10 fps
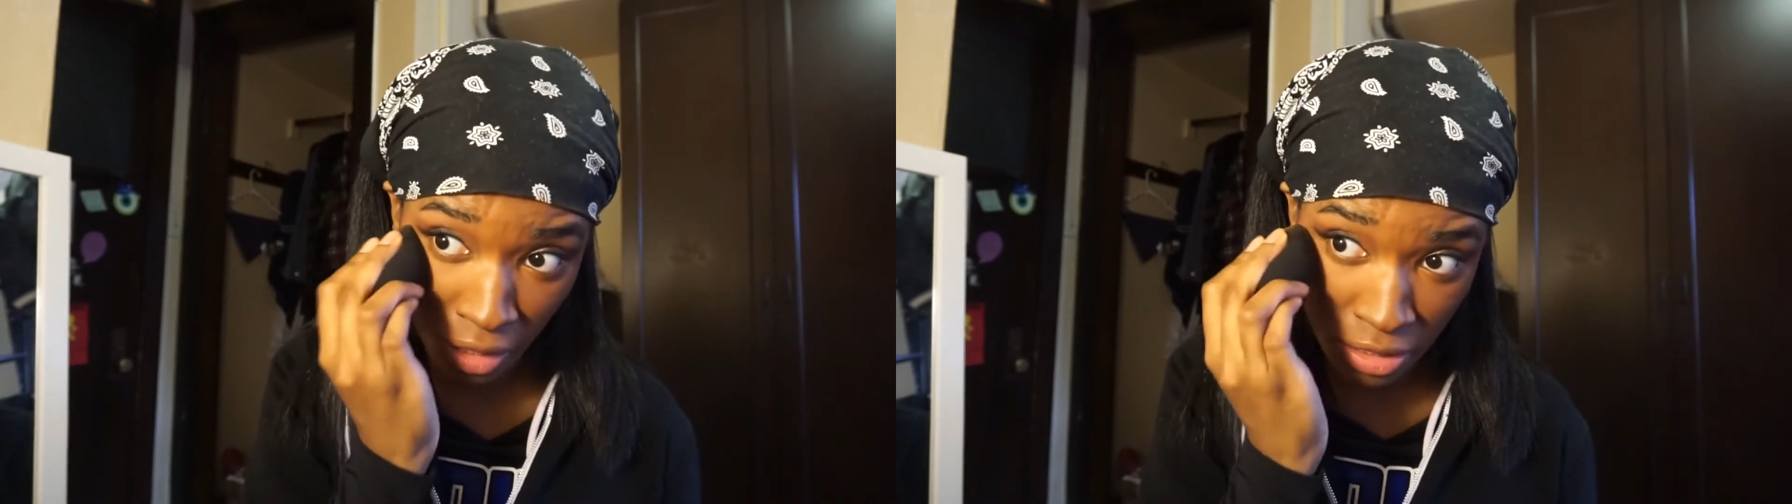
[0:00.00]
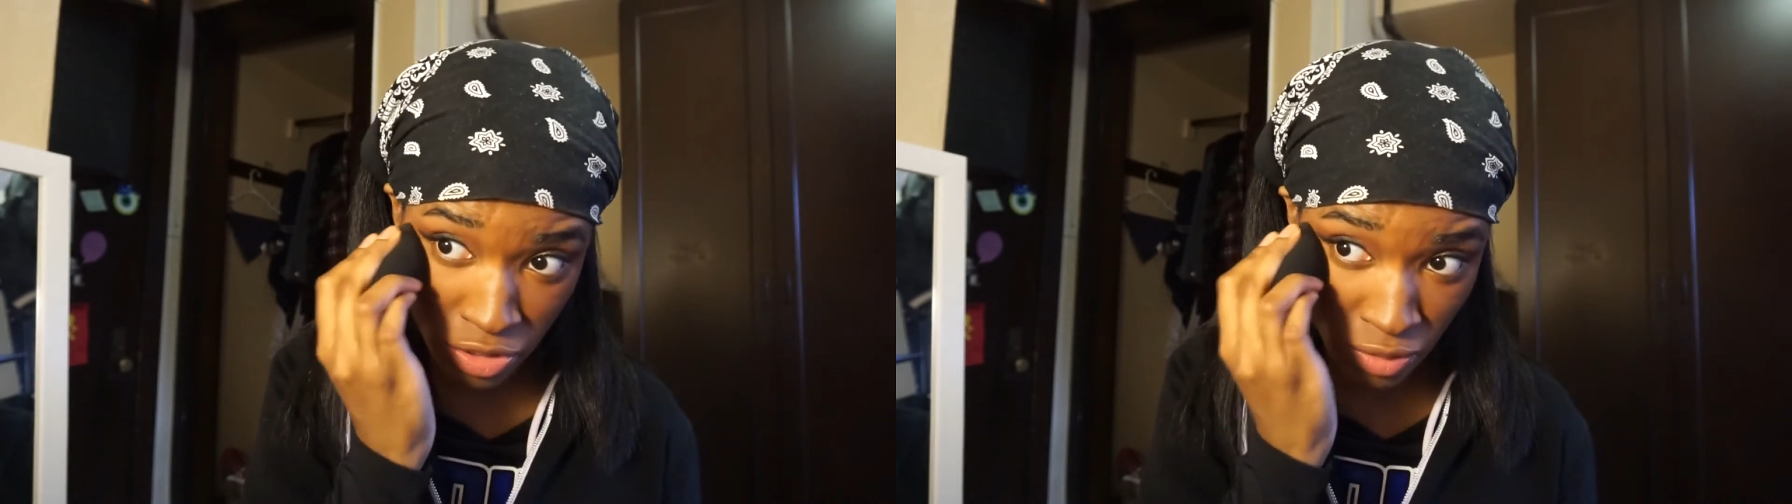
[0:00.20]

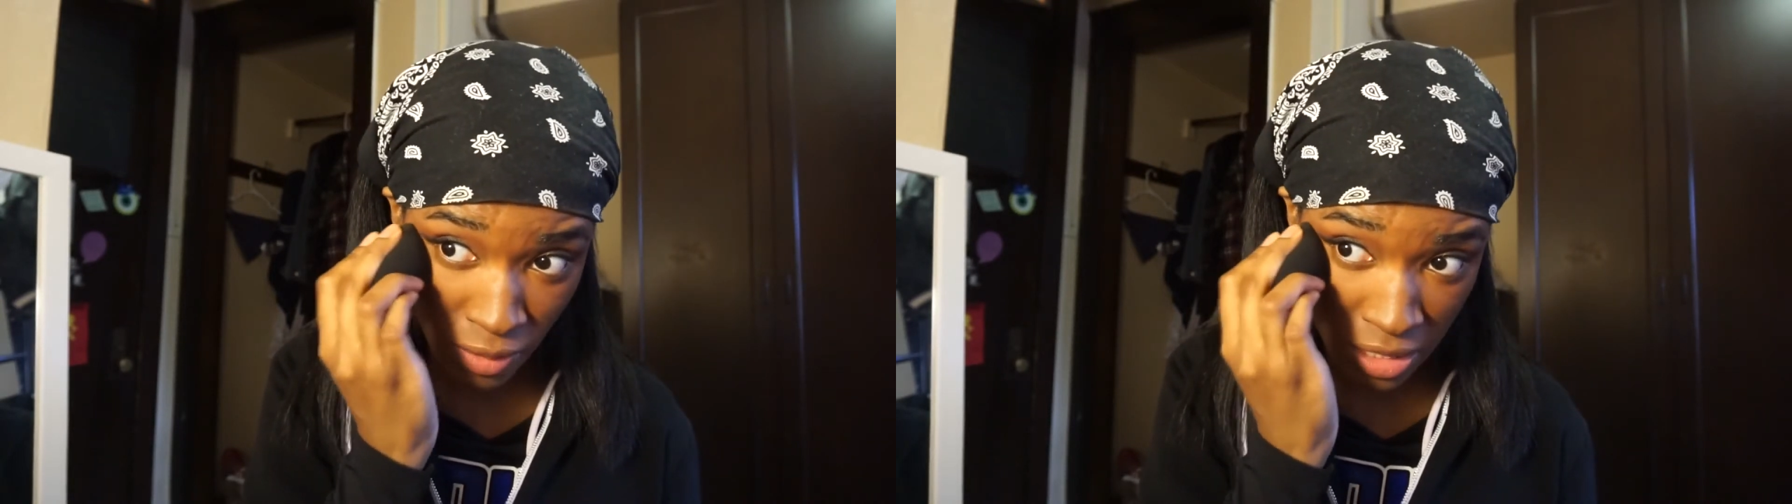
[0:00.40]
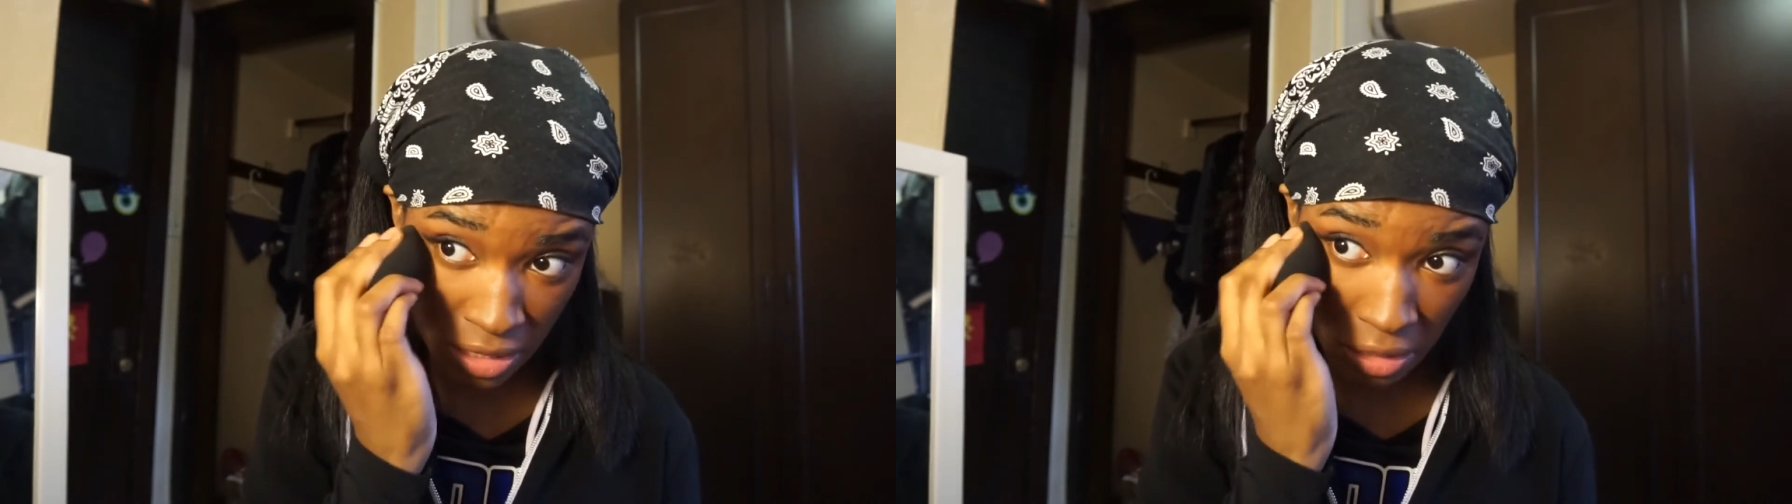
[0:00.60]
into
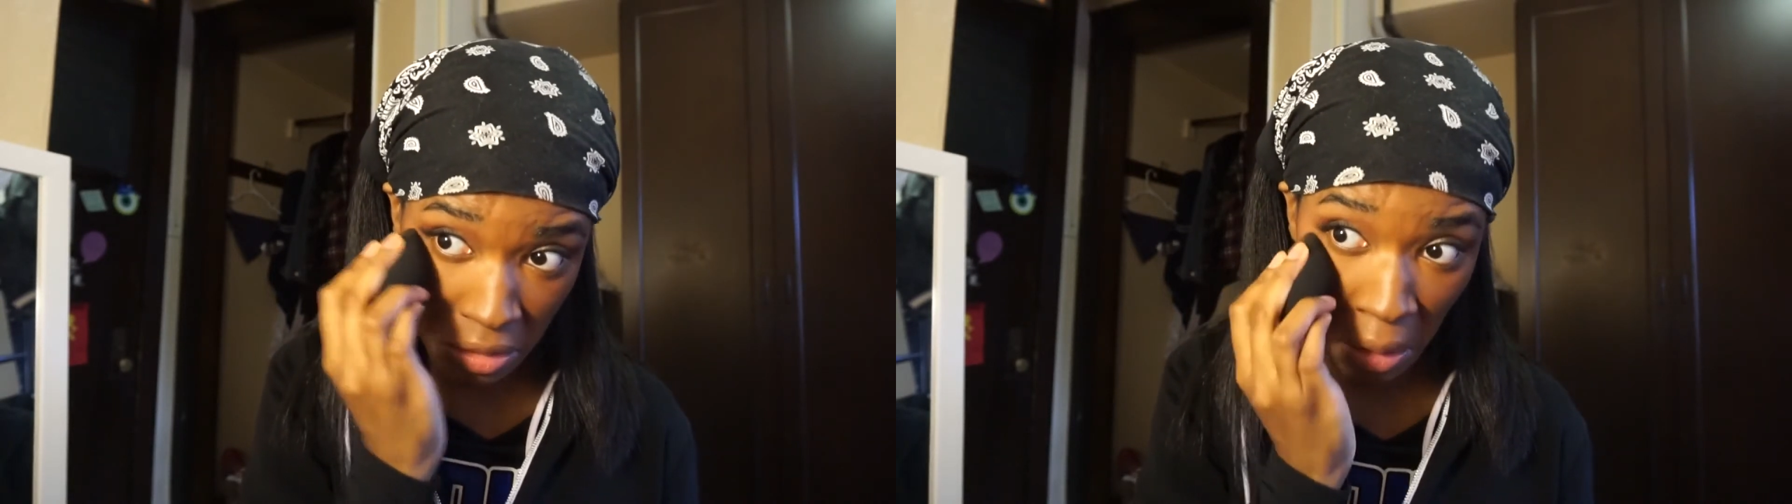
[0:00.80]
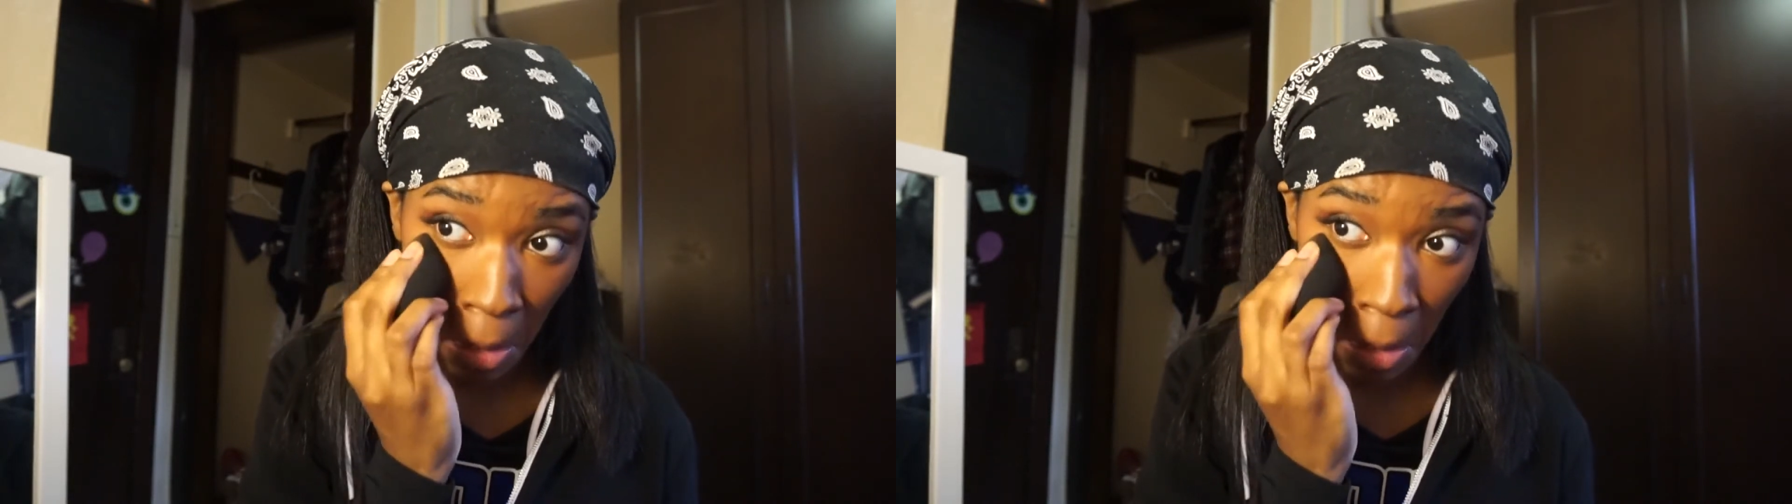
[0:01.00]
my skin